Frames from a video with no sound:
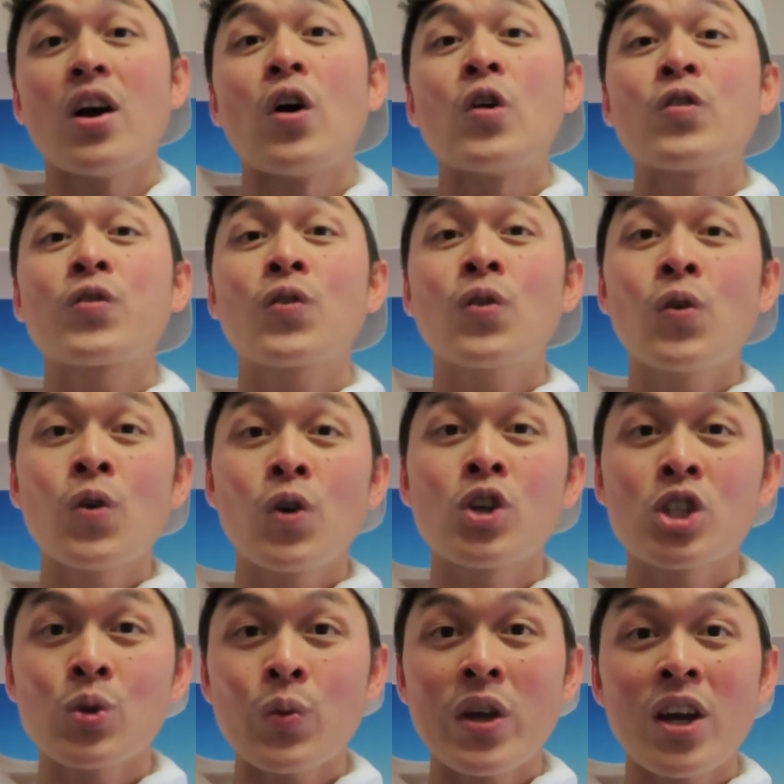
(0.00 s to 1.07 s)
Of
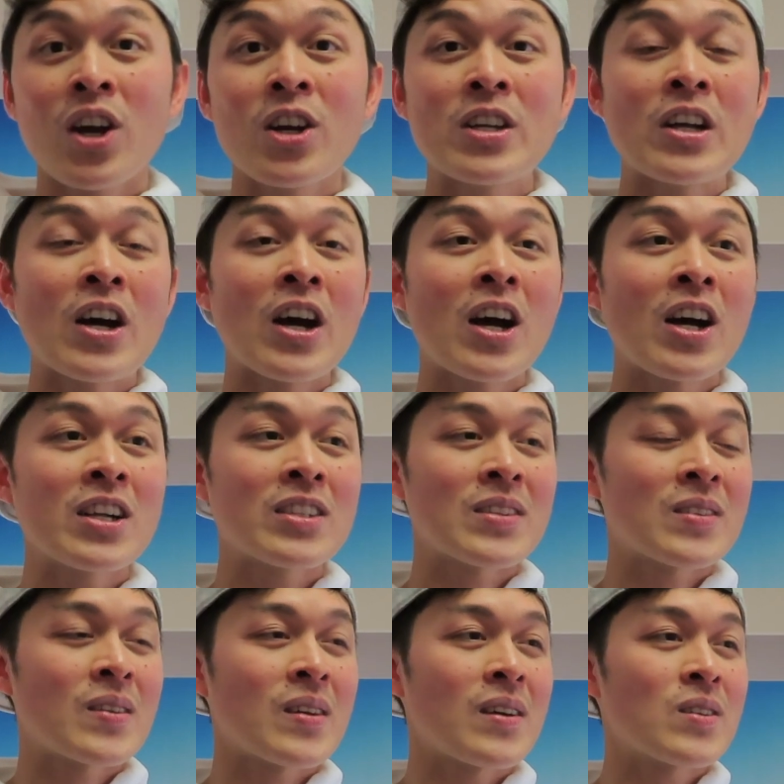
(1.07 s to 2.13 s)
course, we are not
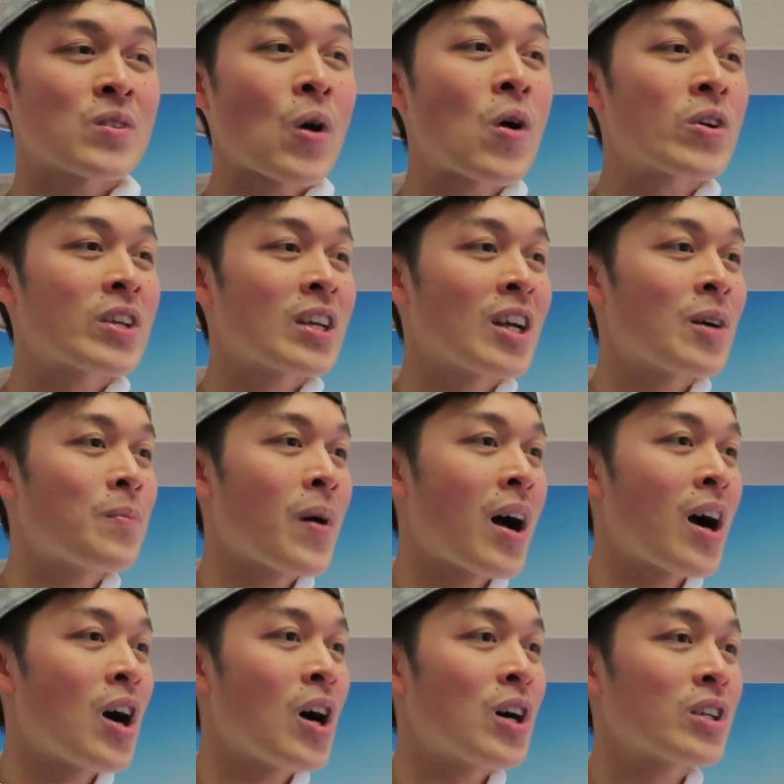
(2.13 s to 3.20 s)
talking
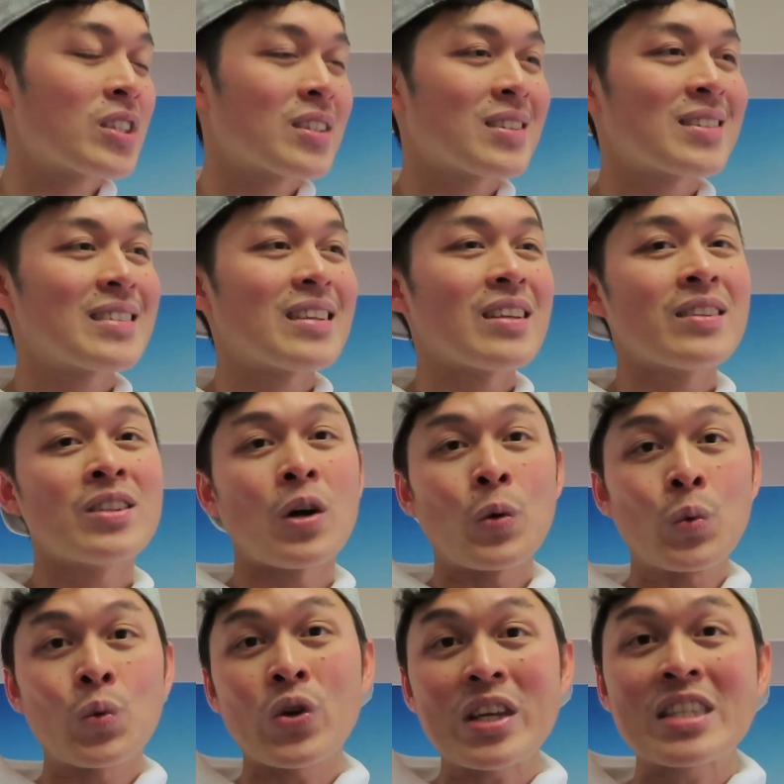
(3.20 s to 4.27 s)
about the
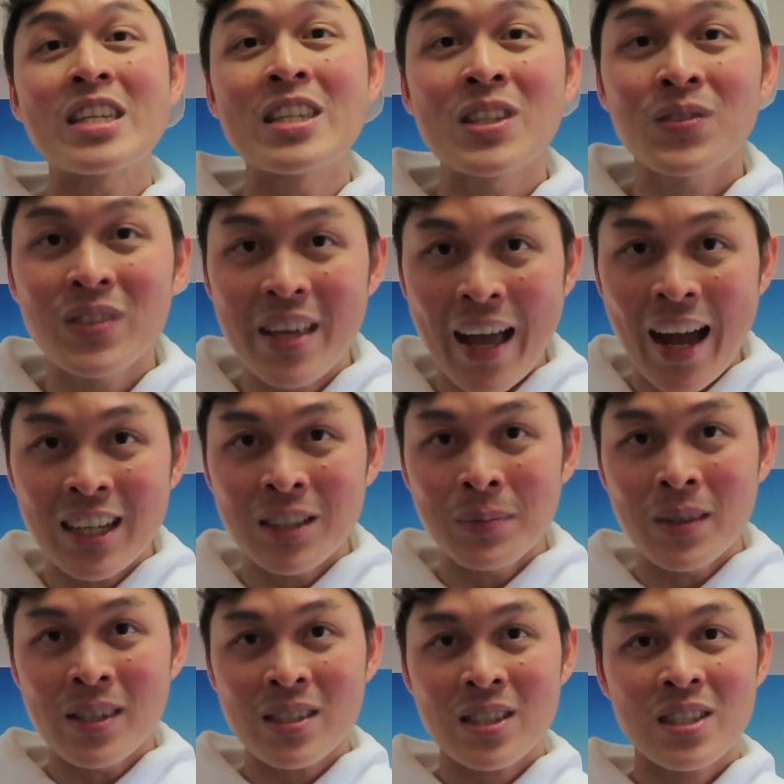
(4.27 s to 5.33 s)
origin of the
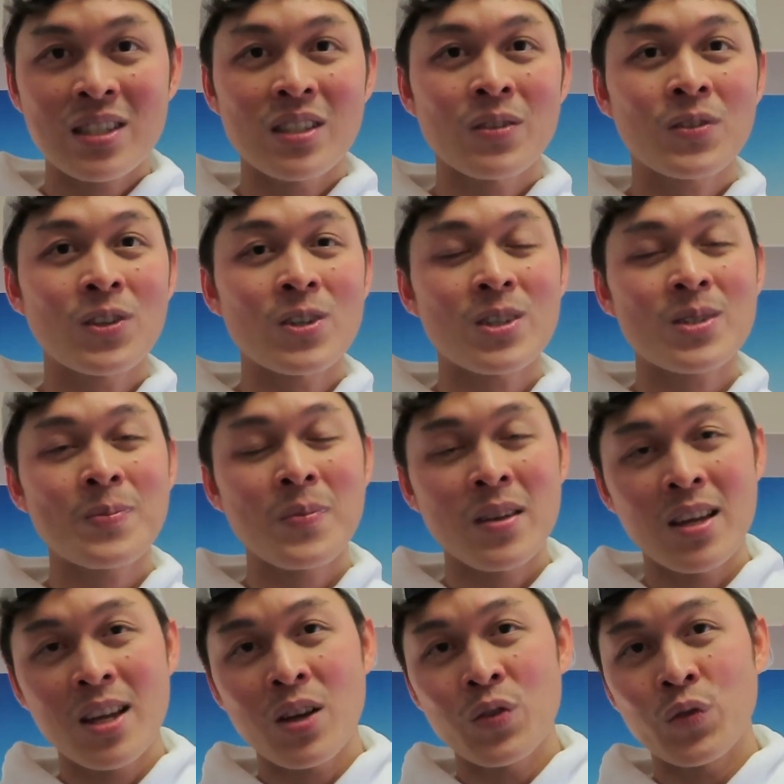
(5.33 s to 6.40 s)
animals, of course.
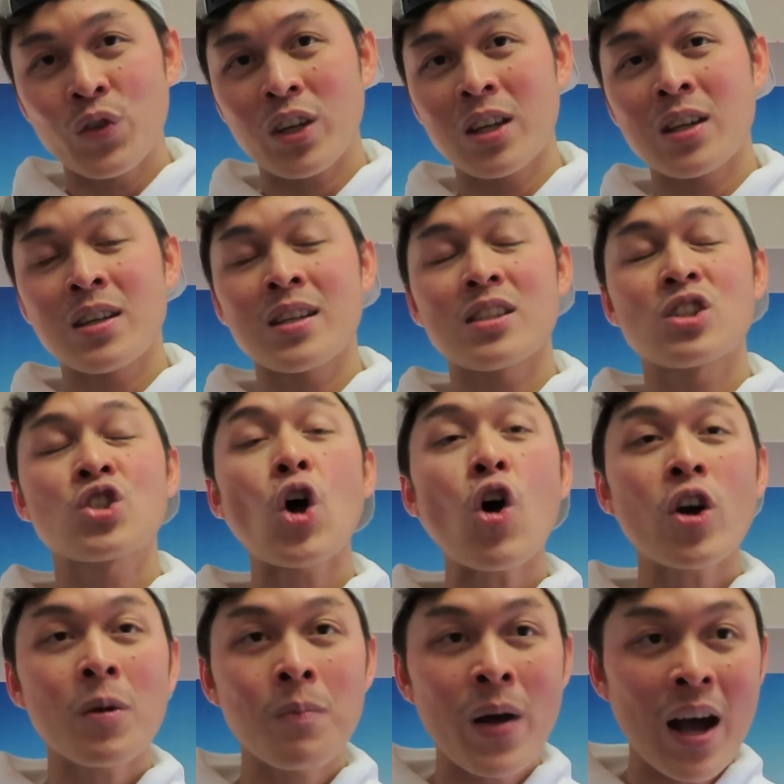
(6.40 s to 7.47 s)
We're gonna
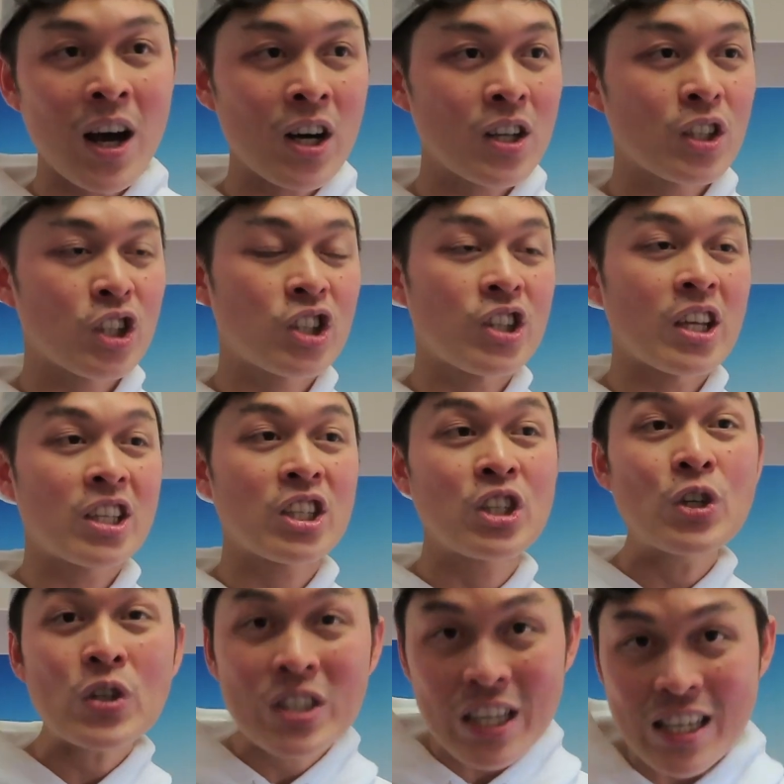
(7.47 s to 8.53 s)
talk about the
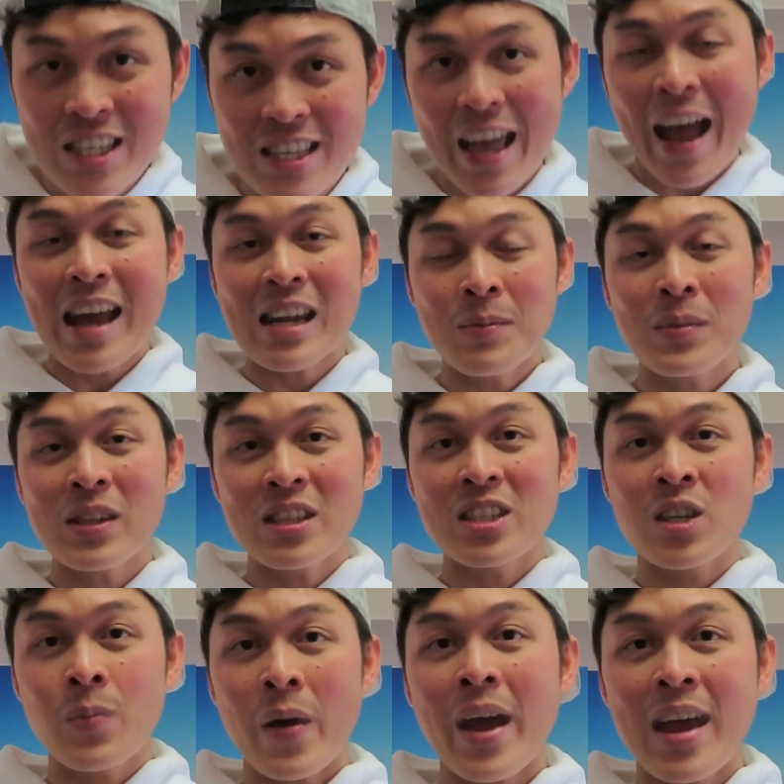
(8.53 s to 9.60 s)
cutest animal in
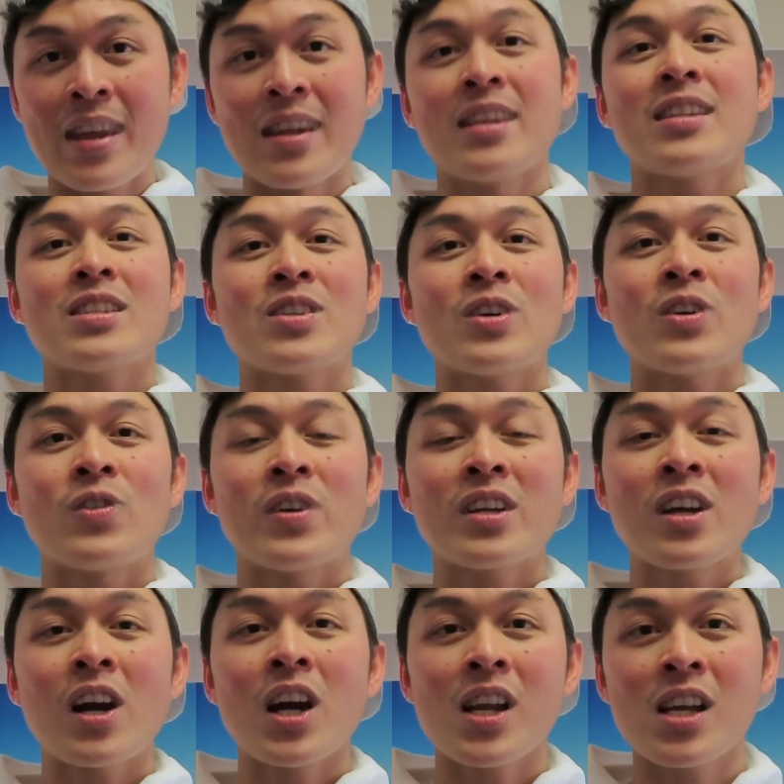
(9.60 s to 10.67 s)
Japan, so
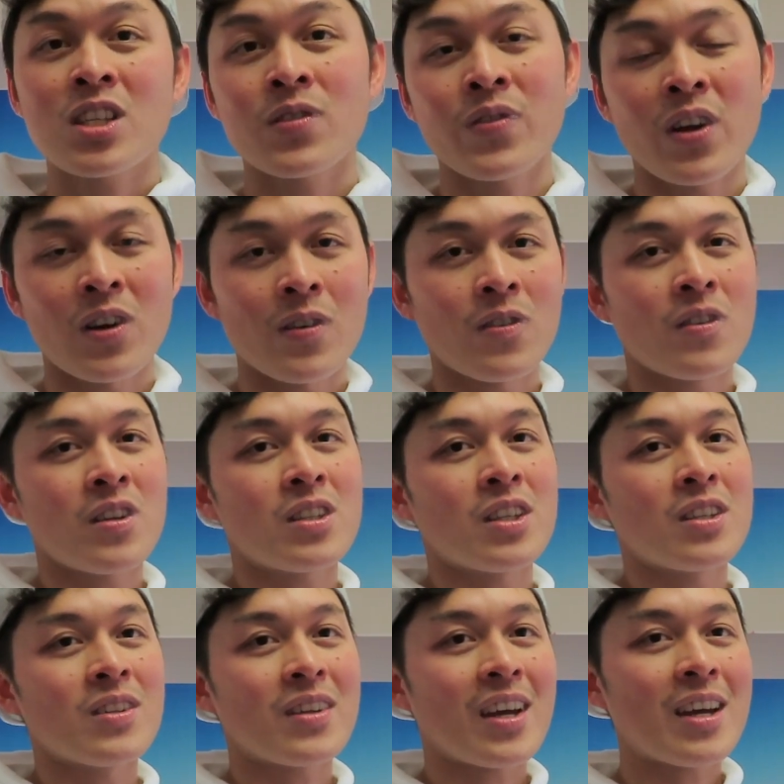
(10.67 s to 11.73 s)
regardless of their
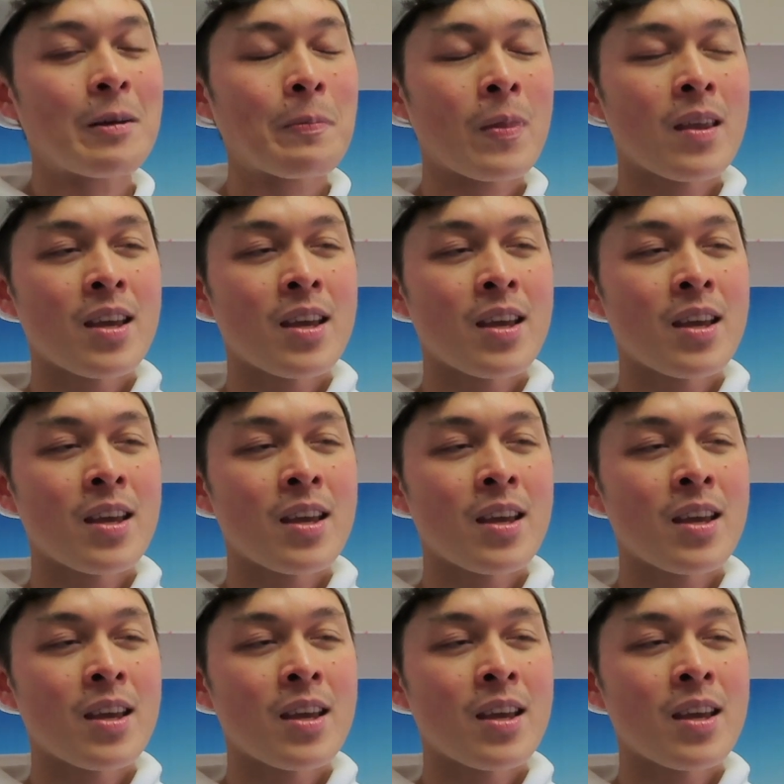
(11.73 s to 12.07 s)
origin, okay?